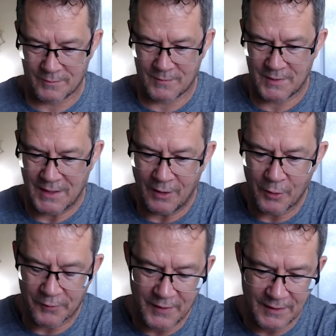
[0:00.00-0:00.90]
the other
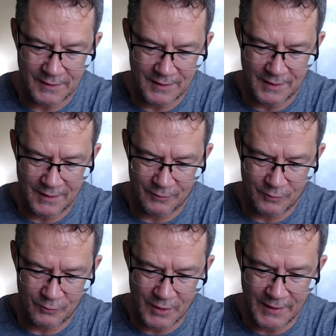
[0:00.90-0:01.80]
thing
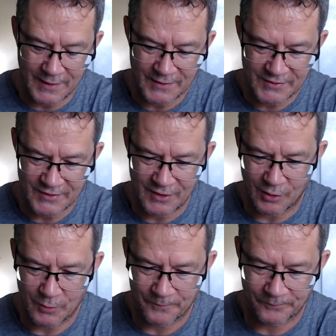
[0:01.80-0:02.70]
really is, you know,